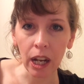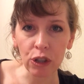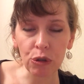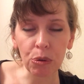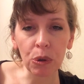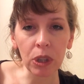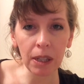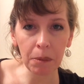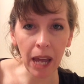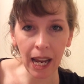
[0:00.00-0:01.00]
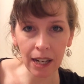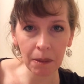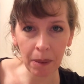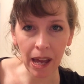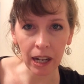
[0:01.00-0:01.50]
truly handing
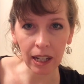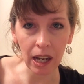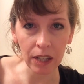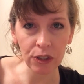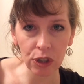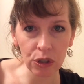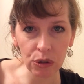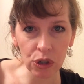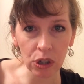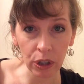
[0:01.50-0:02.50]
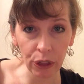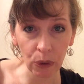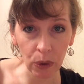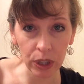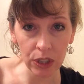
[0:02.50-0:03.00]
back constitutional
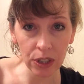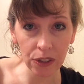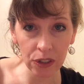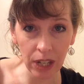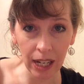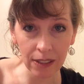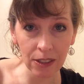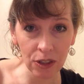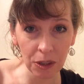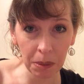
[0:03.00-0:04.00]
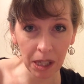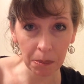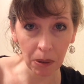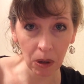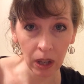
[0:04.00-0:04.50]
authority to the states and to the
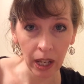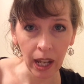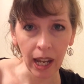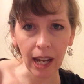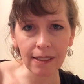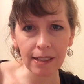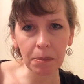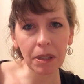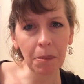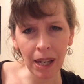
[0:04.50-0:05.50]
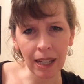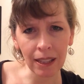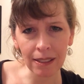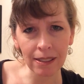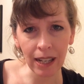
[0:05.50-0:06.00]
people and simply making
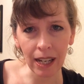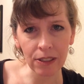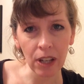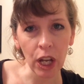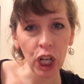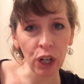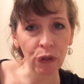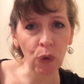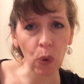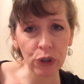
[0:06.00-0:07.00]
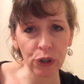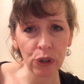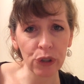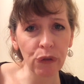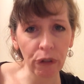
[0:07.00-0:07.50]
the states
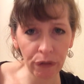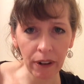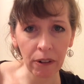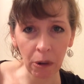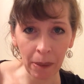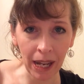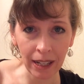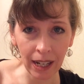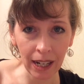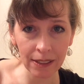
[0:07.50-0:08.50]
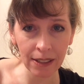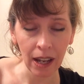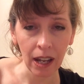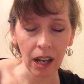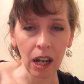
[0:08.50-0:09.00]
enforcers for federal mandates.
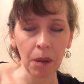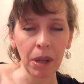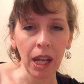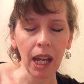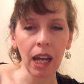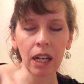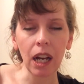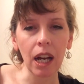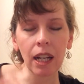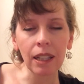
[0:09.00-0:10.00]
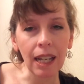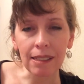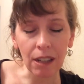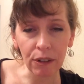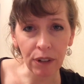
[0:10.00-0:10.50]
And
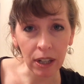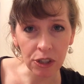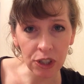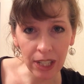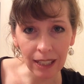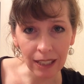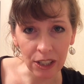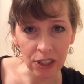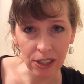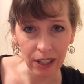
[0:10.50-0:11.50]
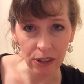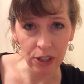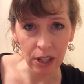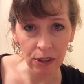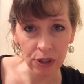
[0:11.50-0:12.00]
unless our state legislators
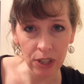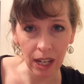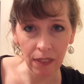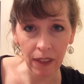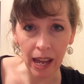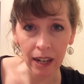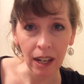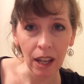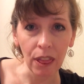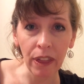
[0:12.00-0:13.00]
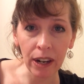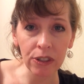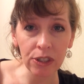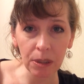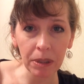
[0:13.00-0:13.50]
understand that, they are
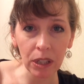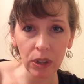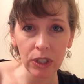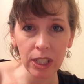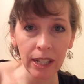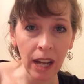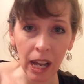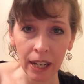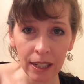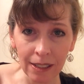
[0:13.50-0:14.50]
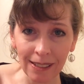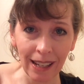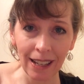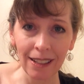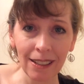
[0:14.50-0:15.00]
simply going to nod in
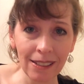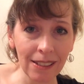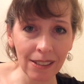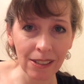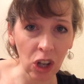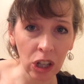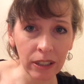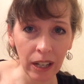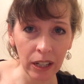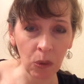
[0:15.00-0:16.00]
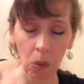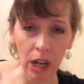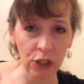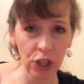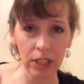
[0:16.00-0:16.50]
assent as this is all done in
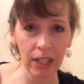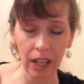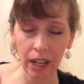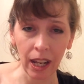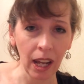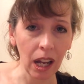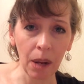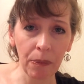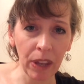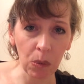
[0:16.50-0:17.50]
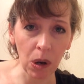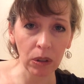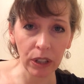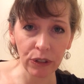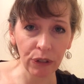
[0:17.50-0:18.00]
Washington. They
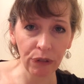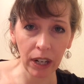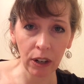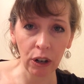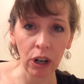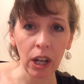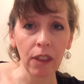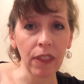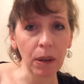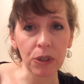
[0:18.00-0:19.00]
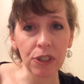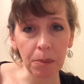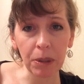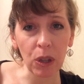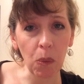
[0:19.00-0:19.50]
won't lift a finger. They will
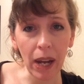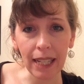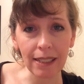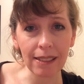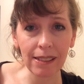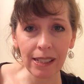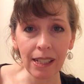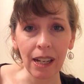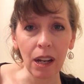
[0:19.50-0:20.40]
simply wait to see